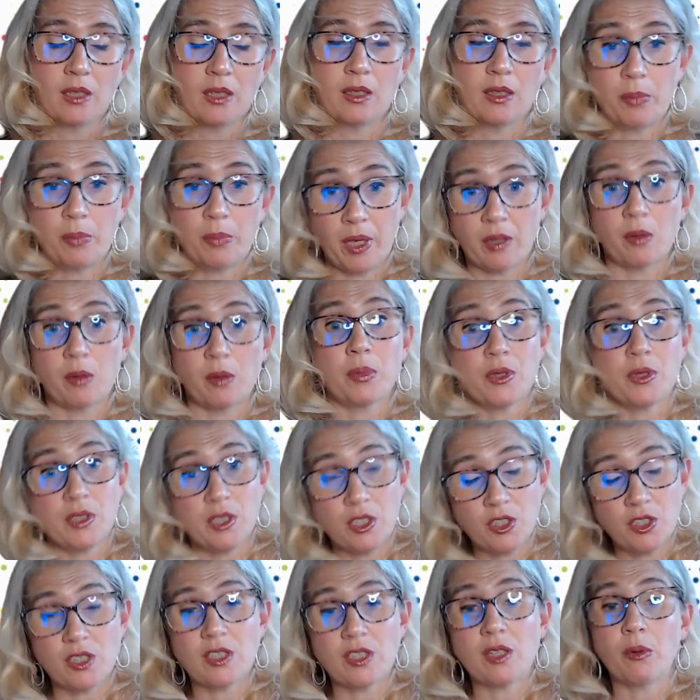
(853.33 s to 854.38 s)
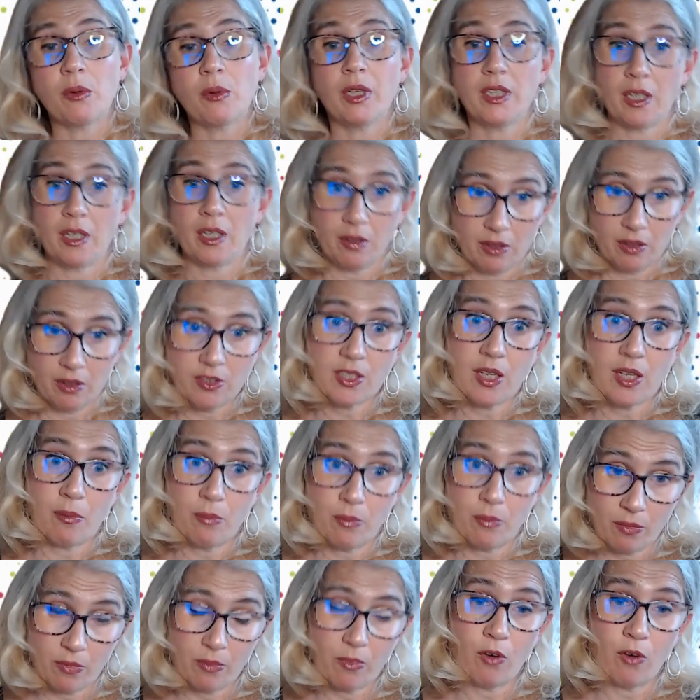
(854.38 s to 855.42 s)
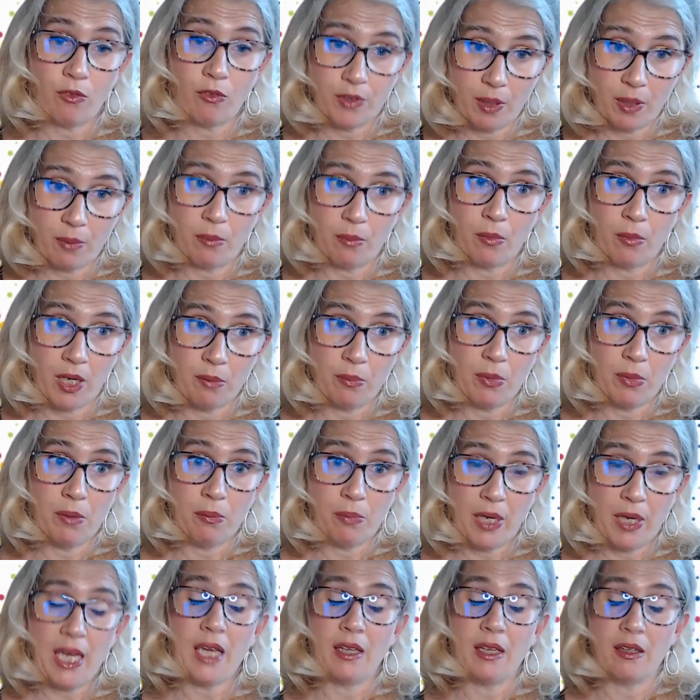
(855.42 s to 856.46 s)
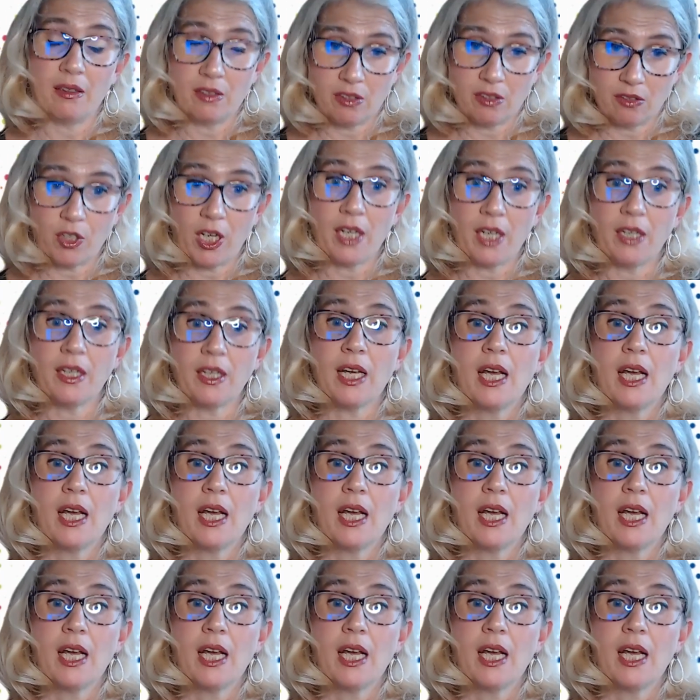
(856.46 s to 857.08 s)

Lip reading: the better positions. That way, some of them might be paid, right?